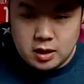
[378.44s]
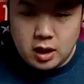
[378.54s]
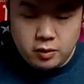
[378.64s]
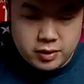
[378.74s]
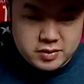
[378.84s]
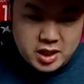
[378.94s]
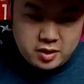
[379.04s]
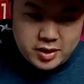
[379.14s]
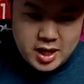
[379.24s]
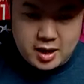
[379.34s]
Oh, we've
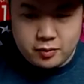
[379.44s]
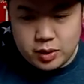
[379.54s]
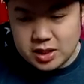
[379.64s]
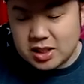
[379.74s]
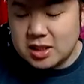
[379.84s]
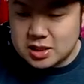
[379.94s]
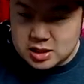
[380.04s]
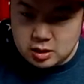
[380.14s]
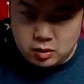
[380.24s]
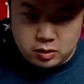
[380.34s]
done okay. We can
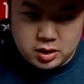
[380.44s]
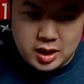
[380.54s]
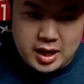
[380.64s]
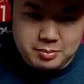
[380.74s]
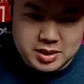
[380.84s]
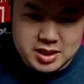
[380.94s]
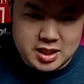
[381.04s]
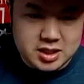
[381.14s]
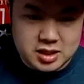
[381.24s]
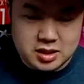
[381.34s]
still hold a lot of
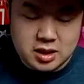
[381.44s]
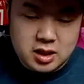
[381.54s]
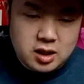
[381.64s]
possession.